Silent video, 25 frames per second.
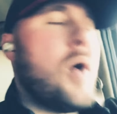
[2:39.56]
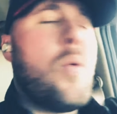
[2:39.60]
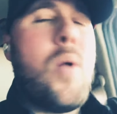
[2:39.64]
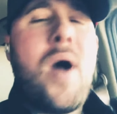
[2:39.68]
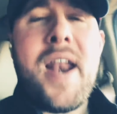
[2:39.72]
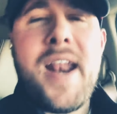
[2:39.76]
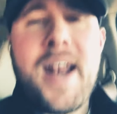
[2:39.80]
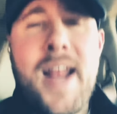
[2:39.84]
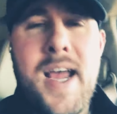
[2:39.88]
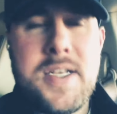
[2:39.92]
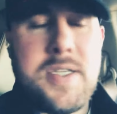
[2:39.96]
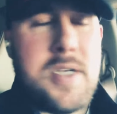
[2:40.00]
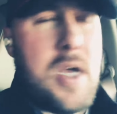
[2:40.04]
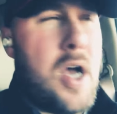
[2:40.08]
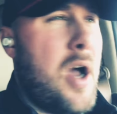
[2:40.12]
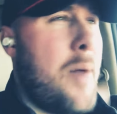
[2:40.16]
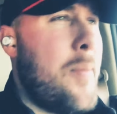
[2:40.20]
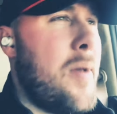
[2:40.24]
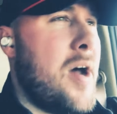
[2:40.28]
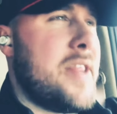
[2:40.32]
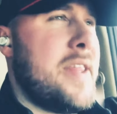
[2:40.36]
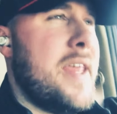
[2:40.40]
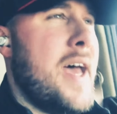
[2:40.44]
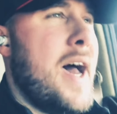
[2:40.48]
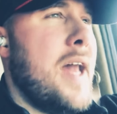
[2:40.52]
why did I talk
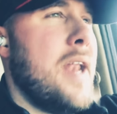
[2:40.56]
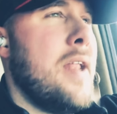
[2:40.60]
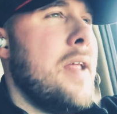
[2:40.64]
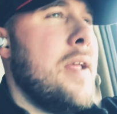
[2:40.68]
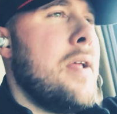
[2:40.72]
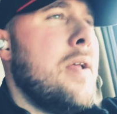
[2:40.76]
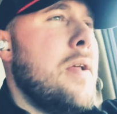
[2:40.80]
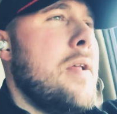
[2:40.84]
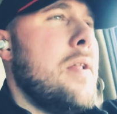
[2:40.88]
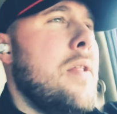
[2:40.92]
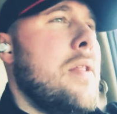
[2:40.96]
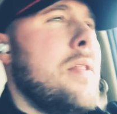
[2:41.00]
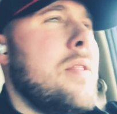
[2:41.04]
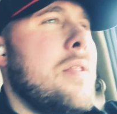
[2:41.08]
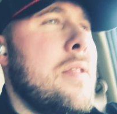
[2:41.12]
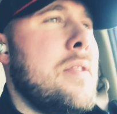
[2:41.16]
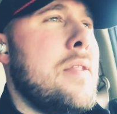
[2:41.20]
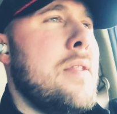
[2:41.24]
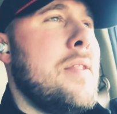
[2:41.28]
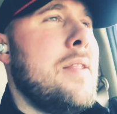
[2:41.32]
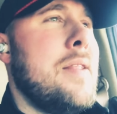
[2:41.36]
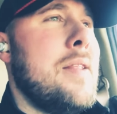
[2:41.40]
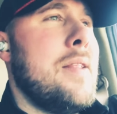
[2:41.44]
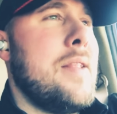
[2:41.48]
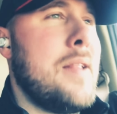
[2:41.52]
about that?
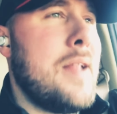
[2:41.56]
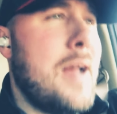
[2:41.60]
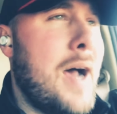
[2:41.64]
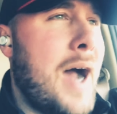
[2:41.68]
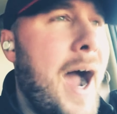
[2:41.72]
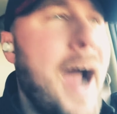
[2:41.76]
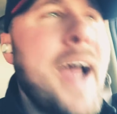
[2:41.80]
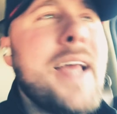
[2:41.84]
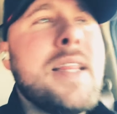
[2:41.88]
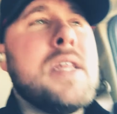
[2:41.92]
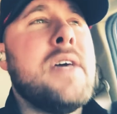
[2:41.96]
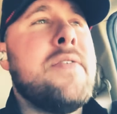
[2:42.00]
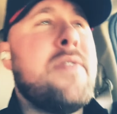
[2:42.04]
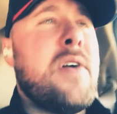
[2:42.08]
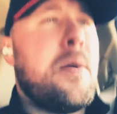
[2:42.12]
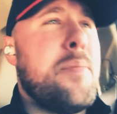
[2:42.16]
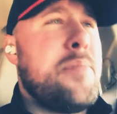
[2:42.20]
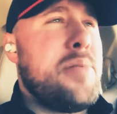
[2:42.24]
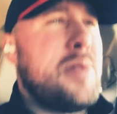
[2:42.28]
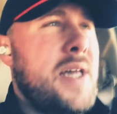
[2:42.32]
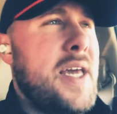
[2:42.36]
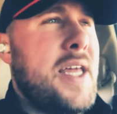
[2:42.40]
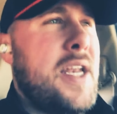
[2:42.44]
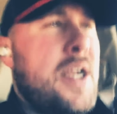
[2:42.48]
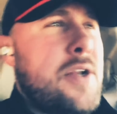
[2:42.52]
I live on
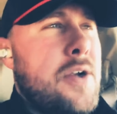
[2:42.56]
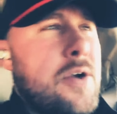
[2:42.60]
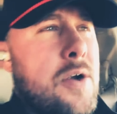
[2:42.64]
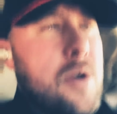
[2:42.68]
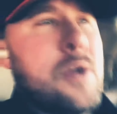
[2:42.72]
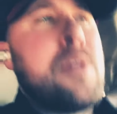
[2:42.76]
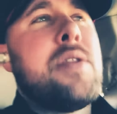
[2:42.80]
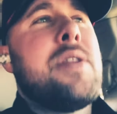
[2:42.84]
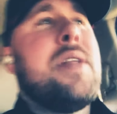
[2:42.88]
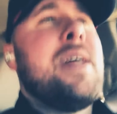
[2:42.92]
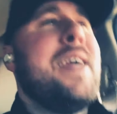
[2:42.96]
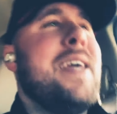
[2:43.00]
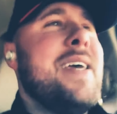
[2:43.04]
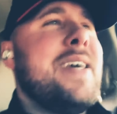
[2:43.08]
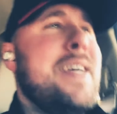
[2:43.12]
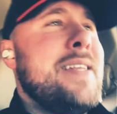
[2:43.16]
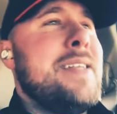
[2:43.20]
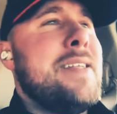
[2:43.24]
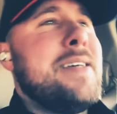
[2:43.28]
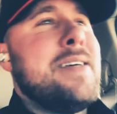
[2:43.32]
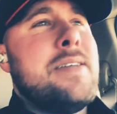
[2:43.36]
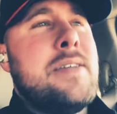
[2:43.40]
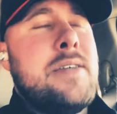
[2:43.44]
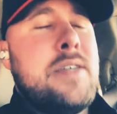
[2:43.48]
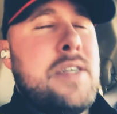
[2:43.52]
planet Earth
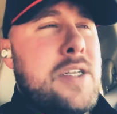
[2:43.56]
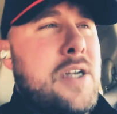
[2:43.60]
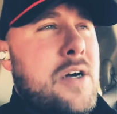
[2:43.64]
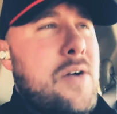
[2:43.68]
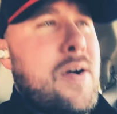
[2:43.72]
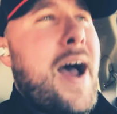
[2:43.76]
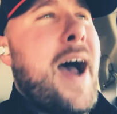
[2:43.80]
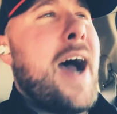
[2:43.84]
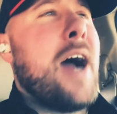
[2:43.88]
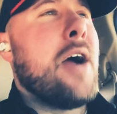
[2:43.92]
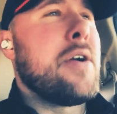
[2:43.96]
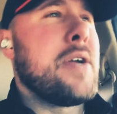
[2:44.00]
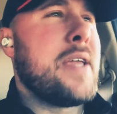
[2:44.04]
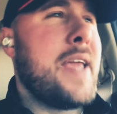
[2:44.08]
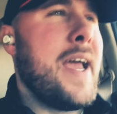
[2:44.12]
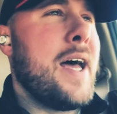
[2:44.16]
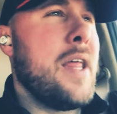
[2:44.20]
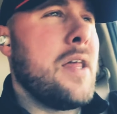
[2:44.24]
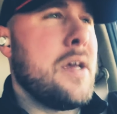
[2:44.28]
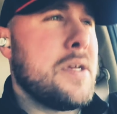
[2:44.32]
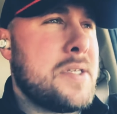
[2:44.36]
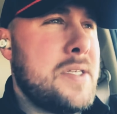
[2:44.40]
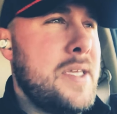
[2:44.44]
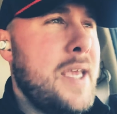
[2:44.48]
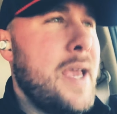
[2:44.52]
in, our
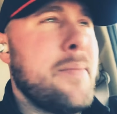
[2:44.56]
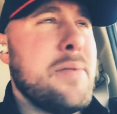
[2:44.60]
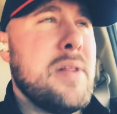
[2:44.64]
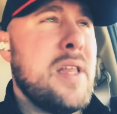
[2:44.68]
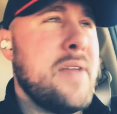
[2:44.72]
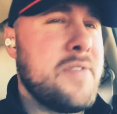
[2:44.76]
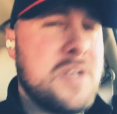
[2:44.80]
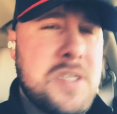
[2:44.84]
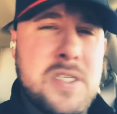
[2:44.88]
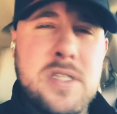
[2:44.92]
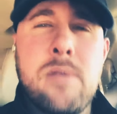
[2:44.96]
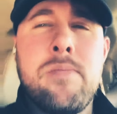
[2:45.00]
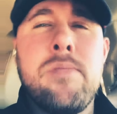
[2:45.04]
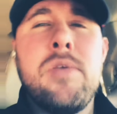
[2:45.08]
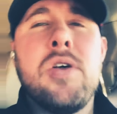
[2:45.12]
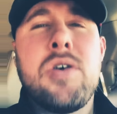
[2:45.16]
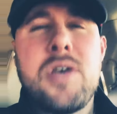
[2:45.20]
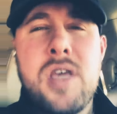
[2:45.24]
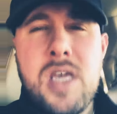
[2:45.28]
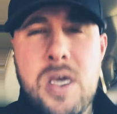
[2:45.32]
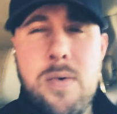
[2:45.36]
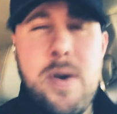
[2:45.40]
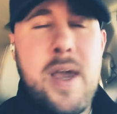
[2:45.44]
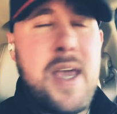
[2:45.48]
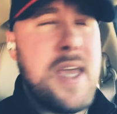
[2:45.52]
galaxy. I believe it's the
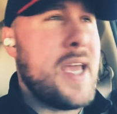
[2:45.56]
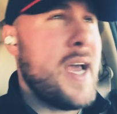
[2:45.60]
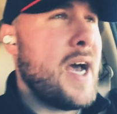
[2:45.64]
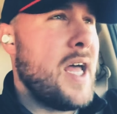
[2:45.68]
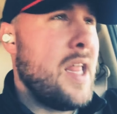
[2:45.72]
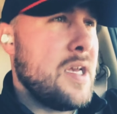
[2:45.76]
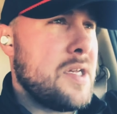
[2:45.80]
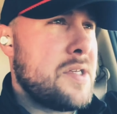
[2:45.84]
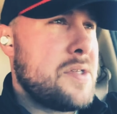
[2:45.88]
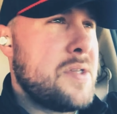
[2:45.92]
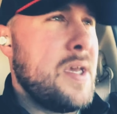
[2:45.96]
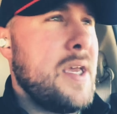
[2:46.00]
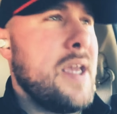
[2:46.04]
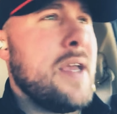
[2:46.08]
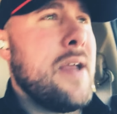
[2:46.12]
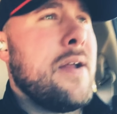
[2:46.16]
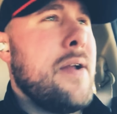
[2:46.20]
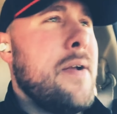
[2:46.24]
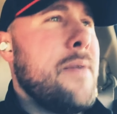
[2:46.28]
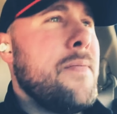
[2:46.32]
Milky Way galaxy.